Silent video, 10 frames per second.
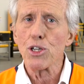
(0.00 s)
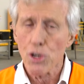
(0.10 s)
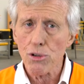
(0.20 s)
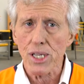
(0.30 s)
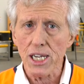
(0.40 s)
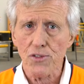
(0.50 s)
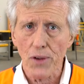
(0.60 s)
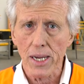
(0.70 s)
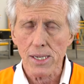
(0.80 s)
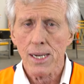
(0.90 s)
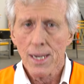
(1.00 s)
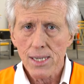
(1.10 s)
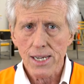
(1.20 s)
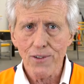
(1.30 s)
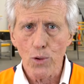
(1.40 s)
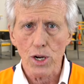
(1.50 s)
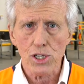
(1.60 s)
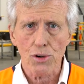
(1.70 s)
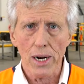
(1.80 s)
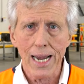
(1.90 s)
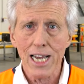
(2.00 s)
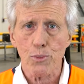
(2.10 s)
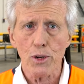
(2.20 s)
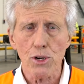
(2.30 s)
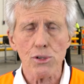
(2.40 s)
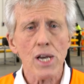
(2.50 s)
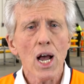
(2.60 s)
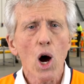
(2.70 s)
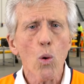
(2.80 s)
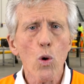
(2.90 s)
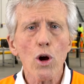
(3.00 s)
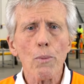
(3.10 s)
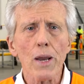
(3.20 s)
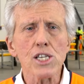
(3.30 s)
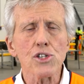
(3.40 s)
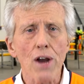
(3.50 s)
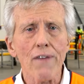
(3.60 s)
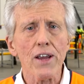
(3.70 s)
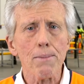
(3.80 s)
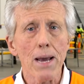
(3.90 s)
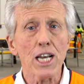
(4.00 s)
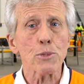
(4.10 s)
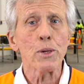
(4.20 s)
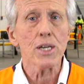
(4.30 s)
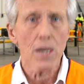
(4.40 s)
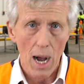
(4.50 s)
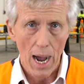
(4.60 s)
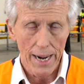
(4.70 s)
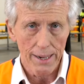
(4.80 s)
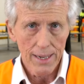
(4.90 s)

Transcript: reduce these figures, Safe Work Australia has produced a Workplace Traffic Management Guide